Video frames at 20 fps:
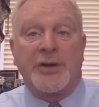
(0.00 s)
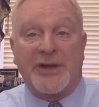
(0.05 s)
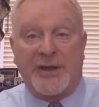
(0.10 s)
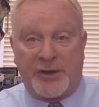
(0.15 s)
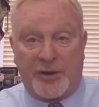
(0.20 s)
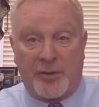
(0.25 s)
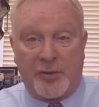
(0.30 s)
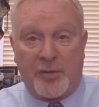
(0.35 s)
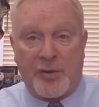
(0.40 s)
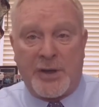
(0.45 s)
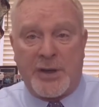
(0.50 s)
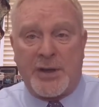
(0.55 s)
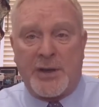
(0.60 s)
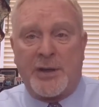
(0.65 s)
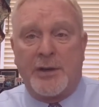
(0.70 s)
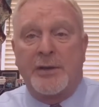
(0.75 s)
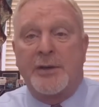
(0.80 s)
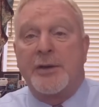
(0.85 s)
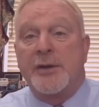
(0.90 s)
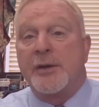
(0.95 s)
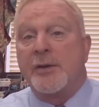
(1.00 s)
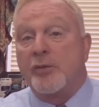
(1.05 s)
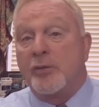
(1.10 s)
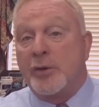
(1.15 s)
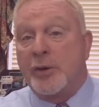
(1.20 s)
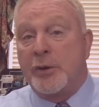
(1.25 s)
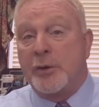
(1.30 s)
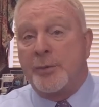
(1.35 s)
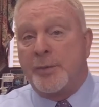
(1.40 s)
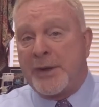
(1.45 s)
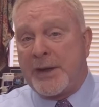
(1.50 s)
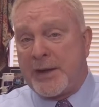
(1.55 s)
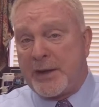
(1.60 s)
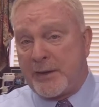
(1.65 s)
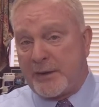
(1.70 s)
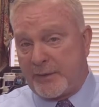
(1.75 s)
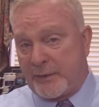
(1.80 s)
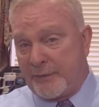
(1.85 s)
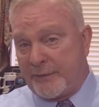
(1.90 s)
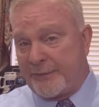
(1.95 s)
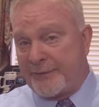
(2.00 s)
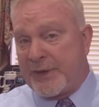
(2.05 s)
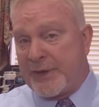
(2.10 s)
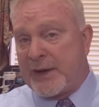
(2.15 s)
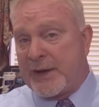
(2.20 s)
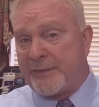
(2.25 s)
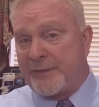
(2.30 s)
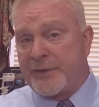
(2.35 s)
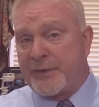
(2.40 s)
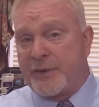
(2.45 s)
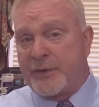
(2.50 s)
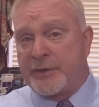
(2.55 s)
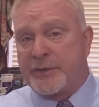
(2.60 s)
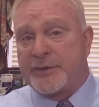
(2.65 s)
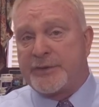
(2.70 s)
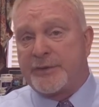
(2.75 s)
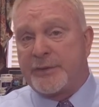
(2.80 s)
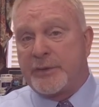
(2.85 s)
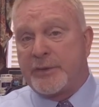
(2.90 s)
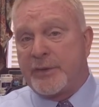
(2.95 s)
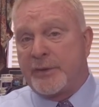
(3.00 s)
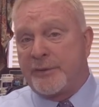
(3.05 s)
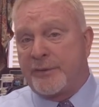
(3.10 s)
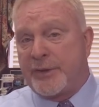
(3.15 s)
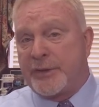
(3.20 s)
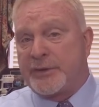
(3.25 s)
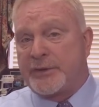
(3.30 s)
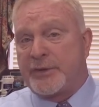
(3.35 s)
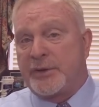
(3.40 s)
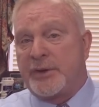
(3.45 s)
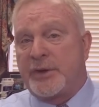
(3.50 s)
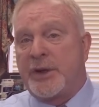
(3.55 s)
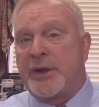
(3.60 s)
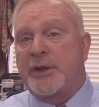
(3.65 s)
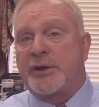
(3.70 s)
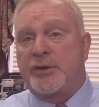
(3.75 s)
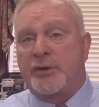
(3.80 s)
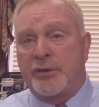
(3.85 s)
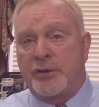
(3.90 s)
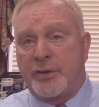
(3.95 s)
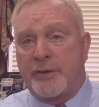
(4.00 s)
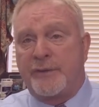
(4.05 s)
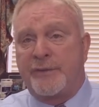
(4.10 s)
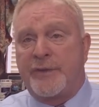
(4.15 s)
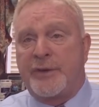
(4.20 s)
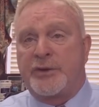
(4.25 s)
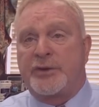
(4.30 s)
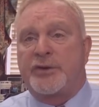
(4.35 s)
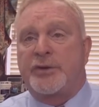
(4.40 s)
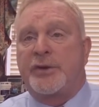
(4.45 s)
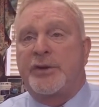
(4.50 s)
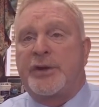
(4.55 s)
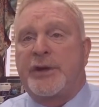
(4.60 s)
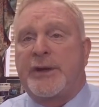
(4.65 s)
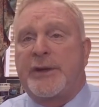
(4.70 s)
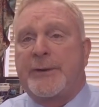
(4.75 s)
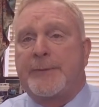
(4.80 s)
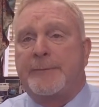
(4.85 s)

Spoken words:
DUI. We look back 5 years conviction date to conviction date.